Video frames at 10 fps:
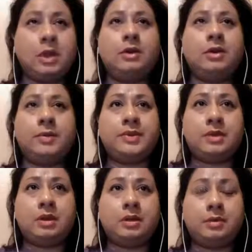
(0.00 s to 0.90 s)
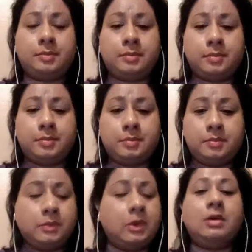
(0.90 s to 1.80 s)
There was another.
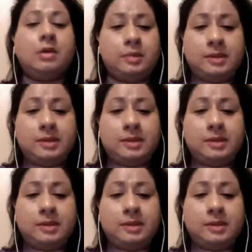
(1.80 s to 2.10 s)
No, there was another.